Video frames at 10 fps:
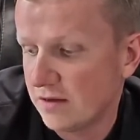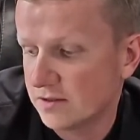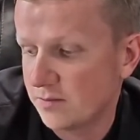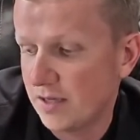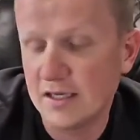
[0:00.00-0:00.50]
able
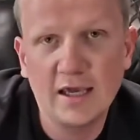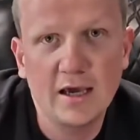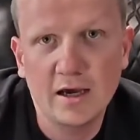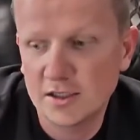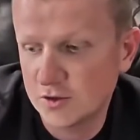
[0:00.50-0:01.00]
to pay
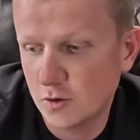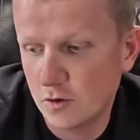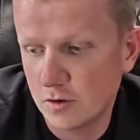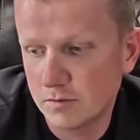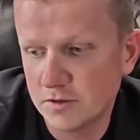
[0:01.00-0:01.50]
cash
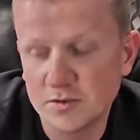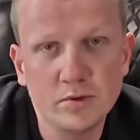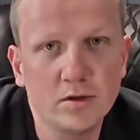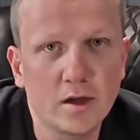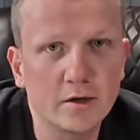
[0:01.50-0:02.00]
or just
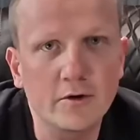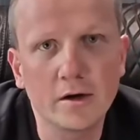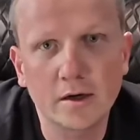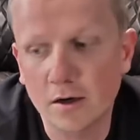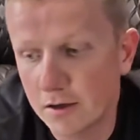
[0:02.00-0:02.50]
put it on a
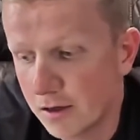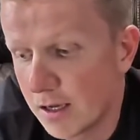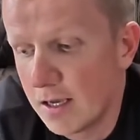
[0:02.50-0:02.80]
credit card.